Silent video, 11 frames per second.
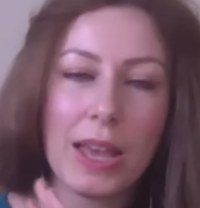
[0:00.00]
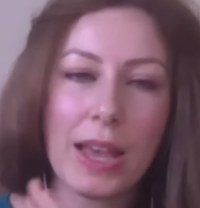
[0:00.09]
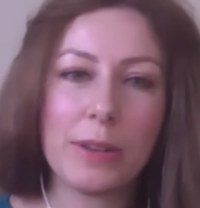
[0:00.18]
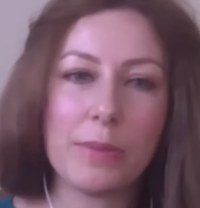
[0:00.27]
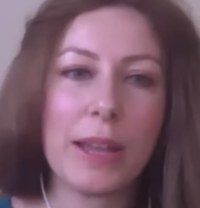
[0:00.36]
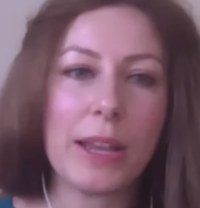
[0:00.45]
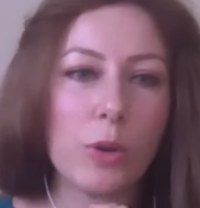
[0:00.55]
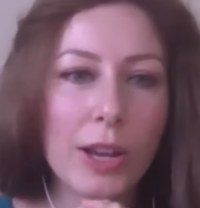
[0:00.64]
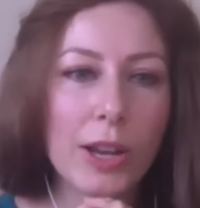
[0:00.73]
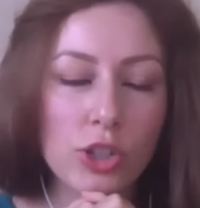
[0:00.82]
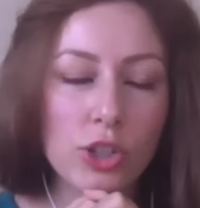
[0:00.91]
and my
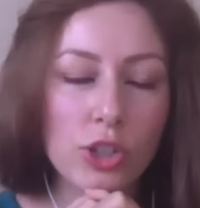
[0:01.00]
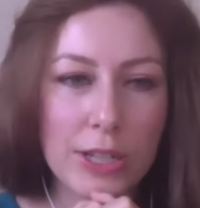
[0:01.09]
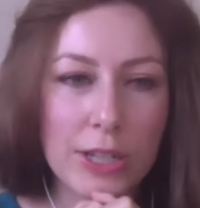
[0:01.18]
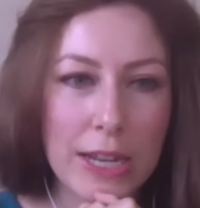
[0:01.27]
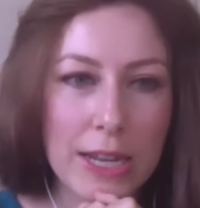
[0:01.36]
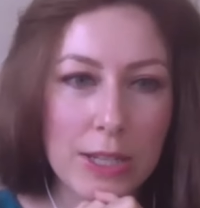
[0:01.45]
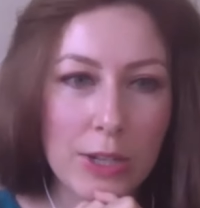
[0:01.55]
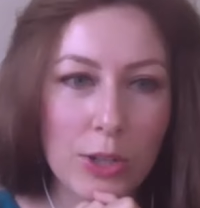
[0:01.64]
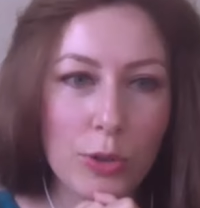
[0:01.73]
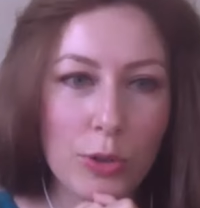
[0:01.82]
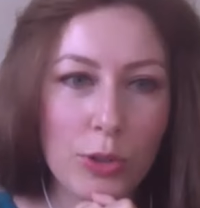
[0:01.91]
question
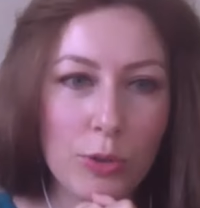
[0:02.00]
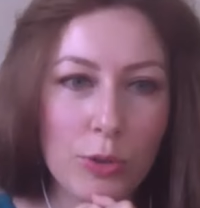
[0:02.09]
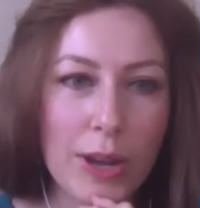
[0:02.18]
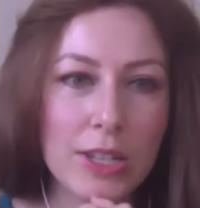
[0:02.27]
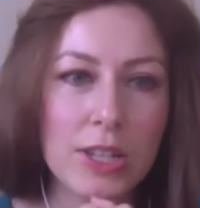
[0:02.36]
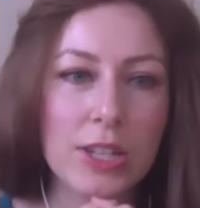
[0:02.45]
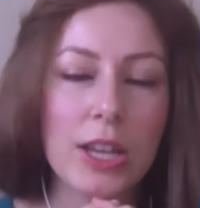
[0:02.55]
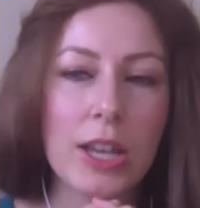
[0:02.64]
is, you know, you as